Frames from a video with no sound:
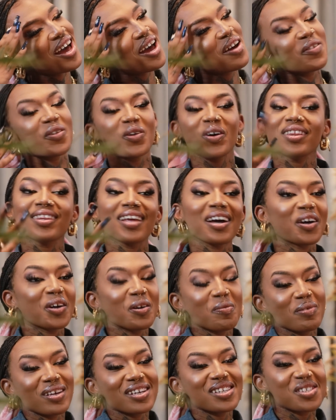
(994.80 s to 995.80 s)
everyone that
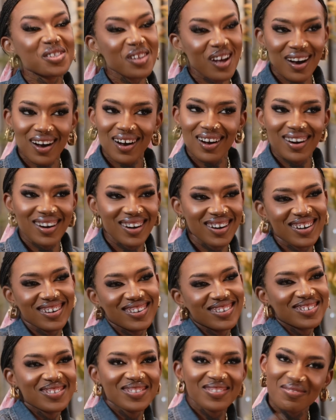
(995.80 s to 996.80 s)
could be a star,
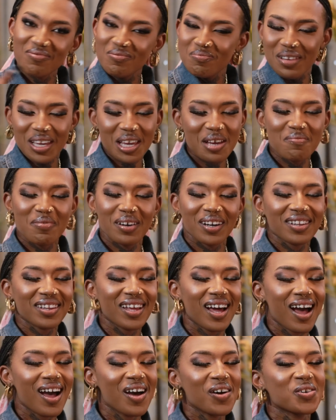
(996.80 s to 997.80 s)
became part of
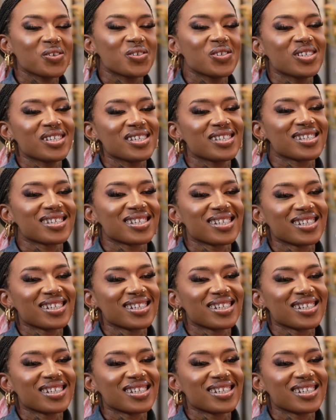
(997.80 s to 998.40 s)
the house.